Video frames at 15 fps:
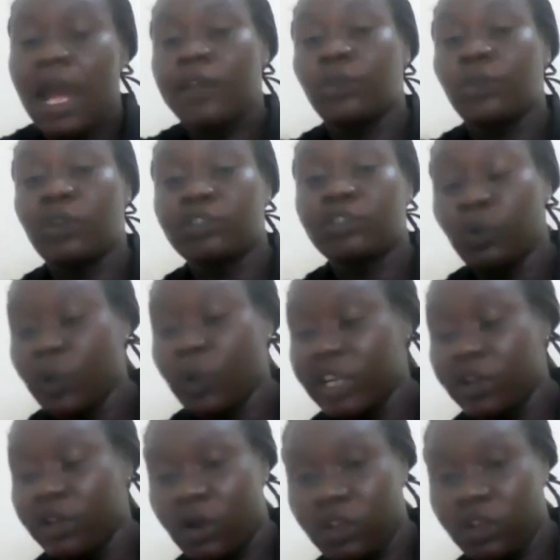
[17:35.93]
And those who were
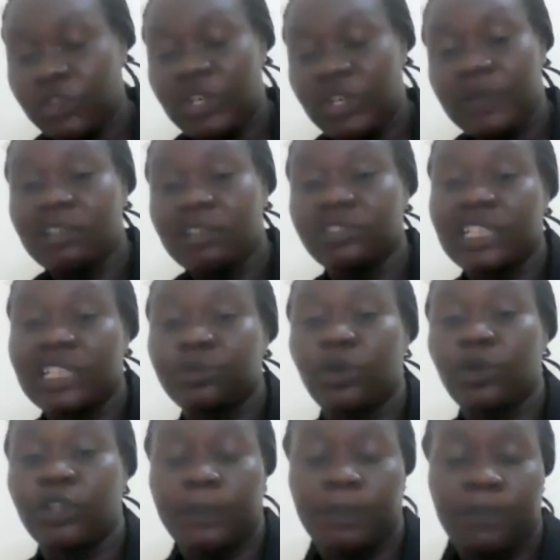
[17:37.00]
not, their results were
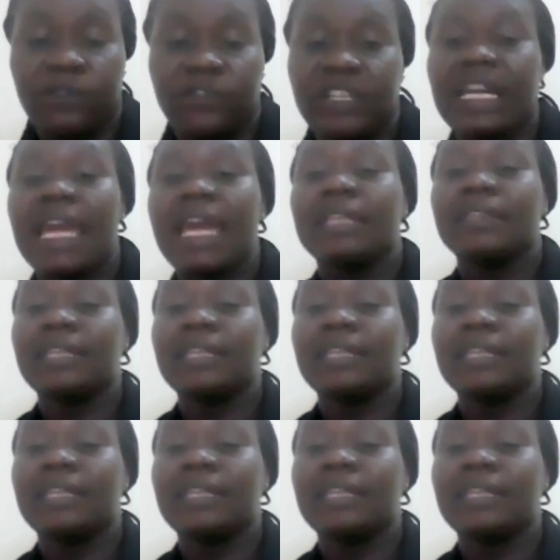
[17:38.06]
not improving.